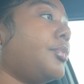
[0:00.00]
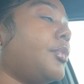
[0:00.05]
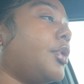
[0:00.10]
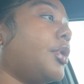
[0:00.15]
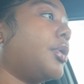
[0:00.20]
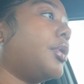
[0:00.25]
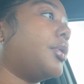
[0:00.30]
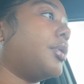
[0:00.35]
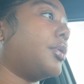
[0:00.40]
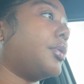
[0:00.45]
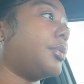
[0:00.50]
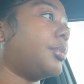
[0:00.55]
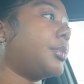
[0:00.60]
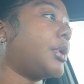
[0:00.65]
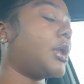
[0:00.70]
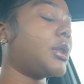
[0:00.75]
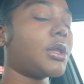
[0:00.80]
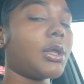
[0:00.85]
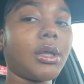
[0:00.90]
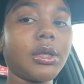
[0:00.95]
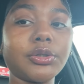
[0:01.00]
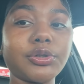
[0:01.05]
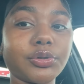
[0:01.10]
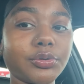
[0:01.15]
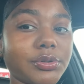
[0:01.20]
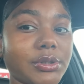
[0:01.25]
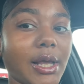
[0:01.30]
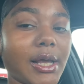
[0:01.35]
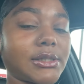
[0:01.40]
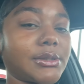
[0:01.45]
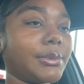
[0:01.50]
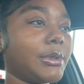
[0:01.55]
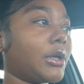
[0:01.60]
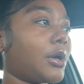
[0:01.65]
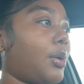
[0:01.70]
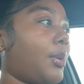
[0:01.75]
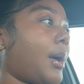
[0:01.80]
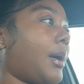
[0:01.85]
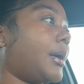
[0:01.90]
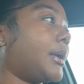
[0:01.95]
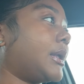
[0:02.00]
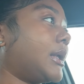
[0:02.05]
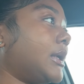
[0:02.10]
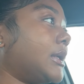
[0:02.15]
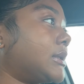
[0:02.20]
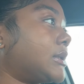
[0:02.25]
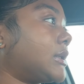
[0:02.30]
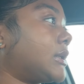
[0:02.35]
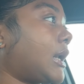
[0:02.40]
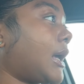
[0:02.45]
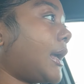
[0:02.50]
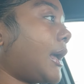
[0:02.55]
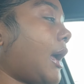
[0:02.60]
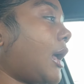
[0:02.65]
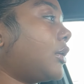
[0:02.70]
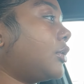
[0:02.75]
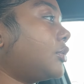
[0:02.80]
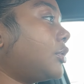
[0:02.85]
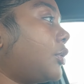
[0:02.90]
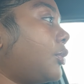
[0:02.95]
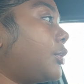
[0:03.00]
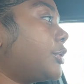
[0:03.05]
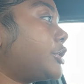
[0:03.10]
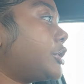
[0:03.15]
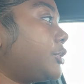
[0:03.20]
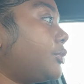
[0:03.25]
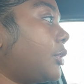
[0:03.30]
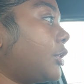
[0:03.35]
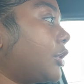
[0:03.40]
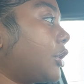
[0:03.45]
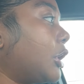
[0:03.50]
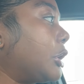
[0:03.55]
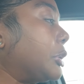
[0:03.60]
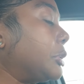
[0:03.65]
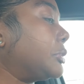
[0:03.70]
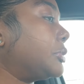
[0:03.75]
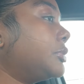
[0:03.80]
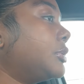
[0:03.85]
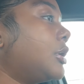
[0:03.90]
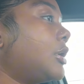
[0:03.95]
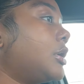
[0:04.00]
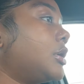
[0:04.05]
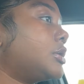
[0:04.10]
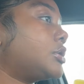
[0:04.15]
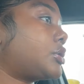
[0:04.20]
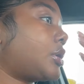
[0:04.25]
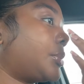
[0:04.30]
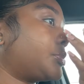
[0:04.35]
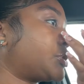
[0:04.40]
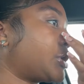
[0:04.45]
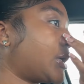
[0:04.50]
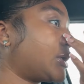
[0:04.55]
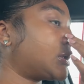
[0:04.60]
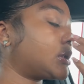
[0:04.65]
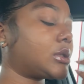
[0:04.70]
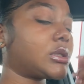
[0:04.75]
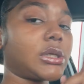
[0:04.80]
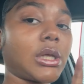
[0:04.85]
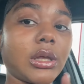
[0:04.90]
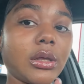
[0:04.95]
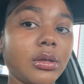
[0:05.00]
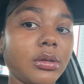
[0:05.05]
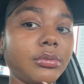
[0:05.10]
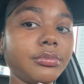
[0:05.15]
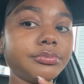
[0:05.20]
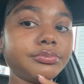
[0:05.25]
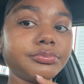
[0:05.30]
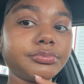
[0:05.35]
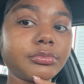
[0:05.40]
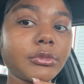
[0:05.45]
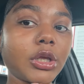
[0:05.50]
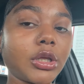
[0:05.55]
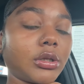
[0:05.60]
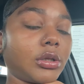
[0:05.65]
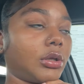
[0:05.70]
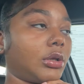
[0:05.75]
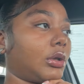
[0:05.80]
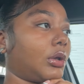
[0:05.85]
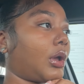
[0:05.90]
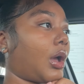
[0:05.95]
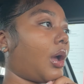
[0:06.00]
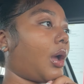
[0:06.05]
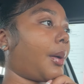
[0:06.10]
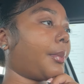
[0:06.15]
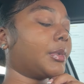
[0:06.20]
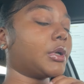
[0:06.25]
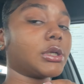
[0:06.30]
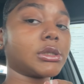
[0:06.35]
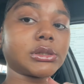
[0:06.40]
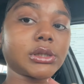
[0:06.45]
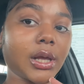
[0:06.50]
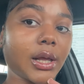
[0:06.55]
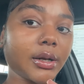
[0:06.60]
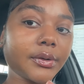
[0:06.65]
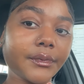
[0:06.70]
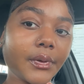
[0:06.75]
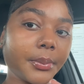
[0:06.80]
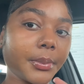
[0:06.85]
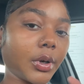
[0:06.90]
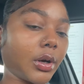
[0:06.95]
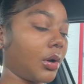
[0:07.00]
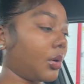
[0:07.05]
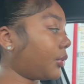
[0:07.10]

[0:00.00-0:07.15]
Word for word: um, and then Juice asked me to go out again tonight I don't know where she want to go so I'm trying to see and then I'm gonna decide if I'm gonna go